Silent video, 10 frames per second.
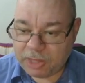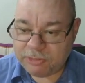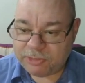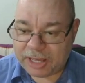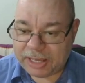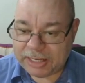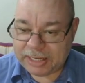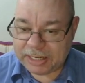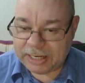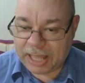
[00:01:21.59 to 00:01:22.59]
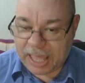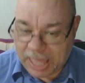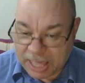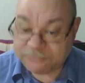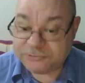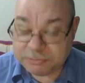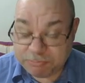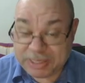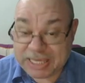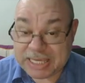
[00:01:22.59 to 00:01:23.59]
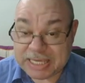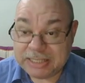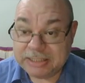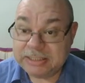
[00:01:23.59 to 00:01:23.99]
they have to be